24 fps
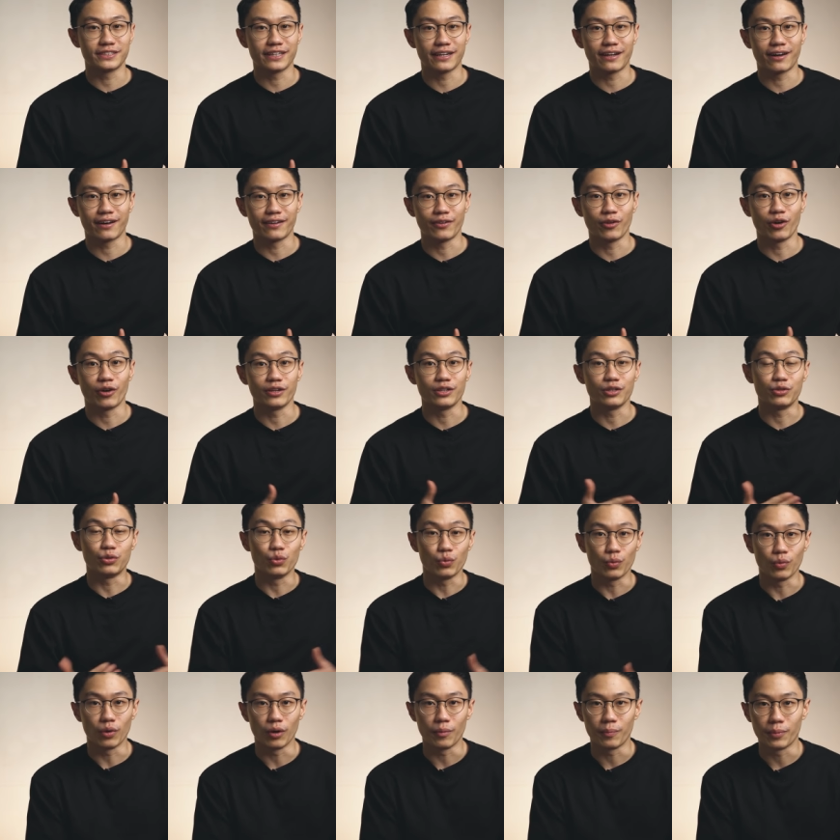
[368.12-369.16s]
that are not
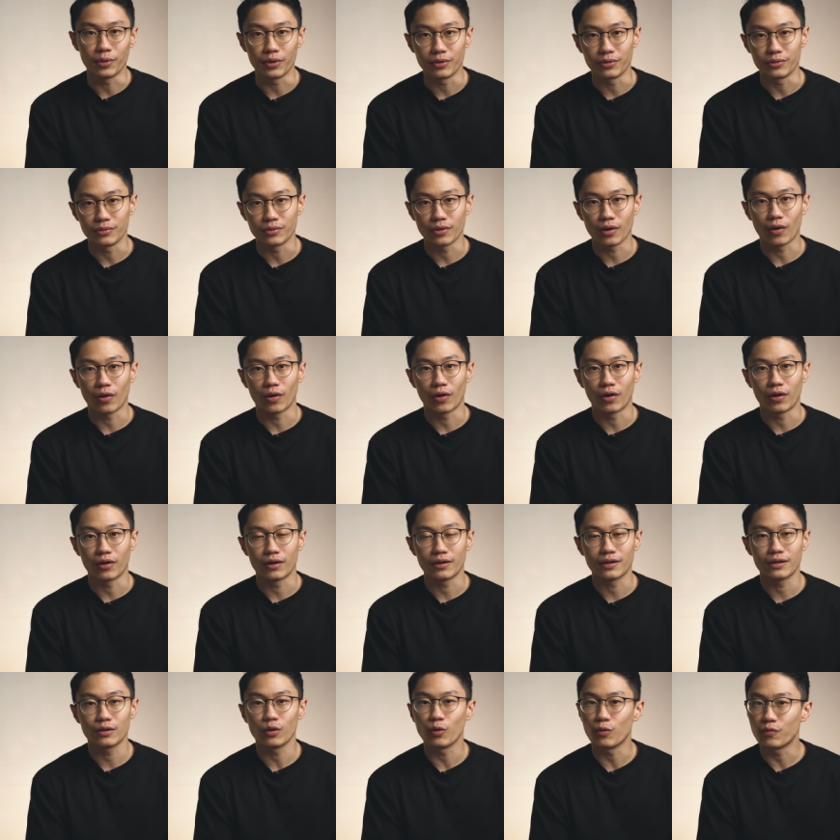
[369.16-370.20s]
doable
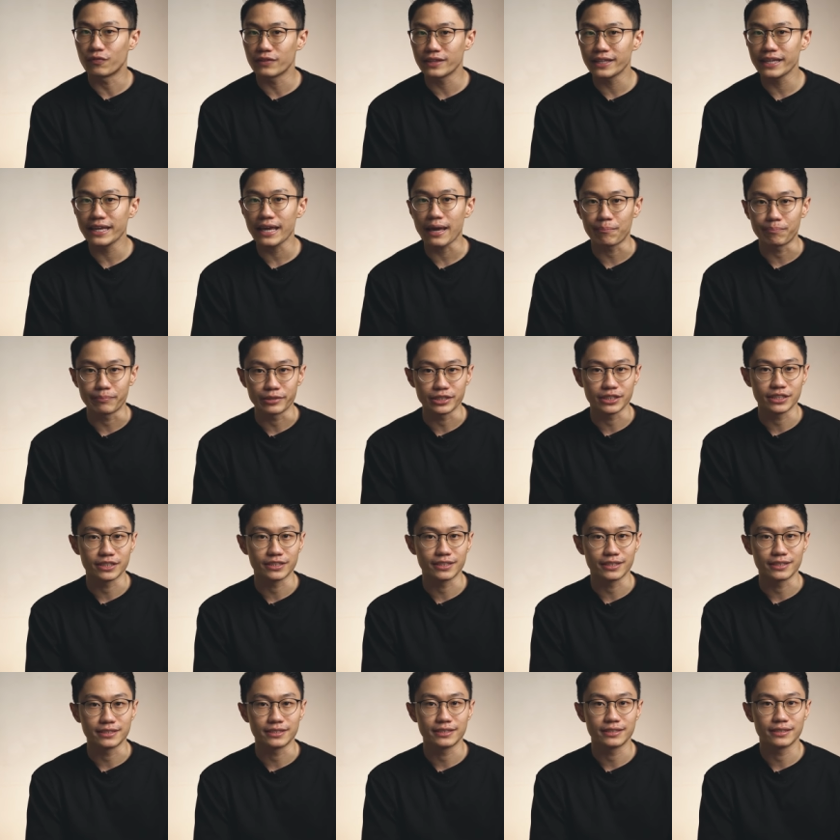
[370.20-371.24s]
or overly
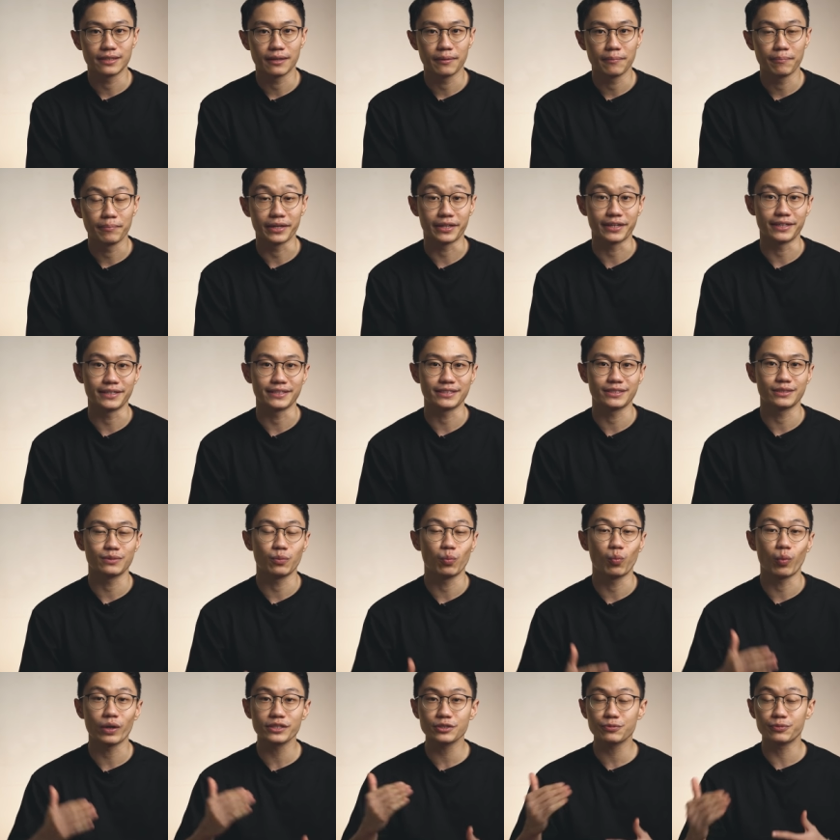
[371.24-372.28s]
ambitious. Because
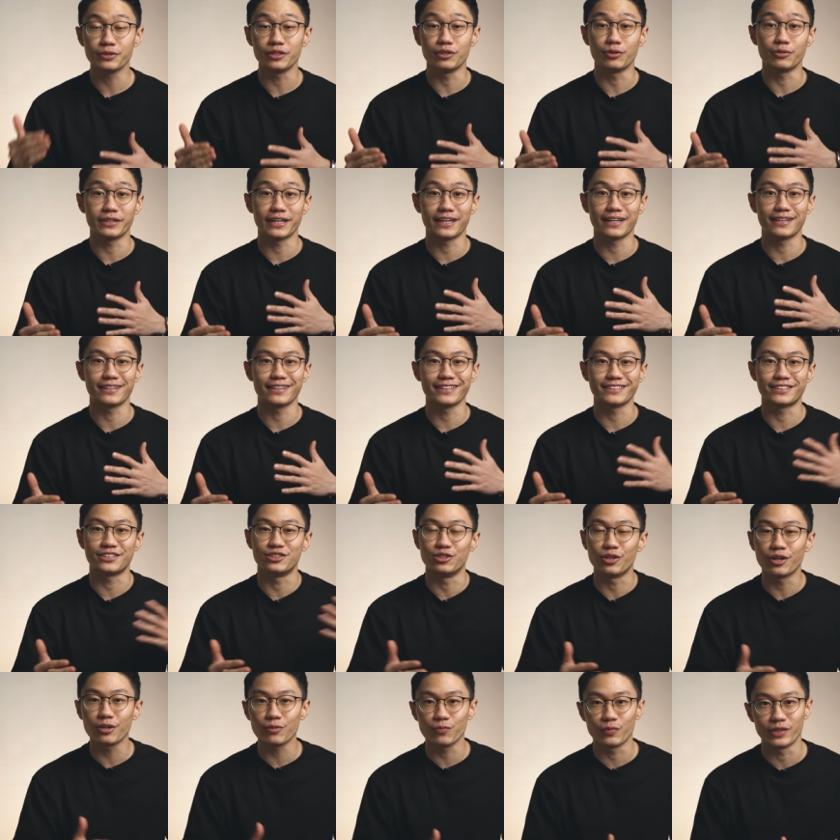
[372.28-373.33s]
once we know that it's
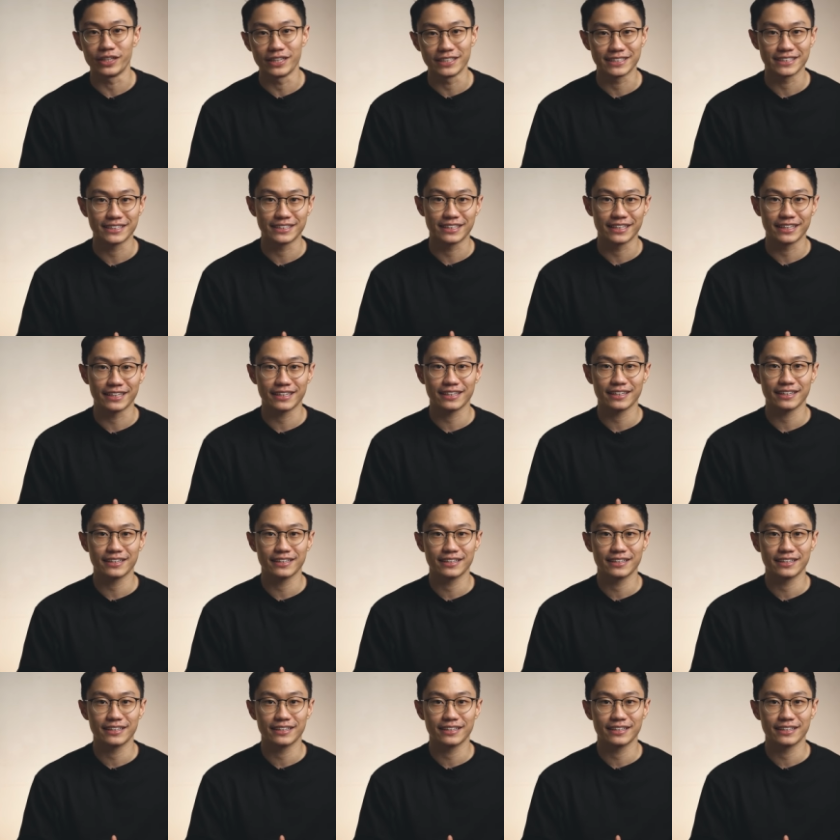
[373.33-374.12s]
not realistic,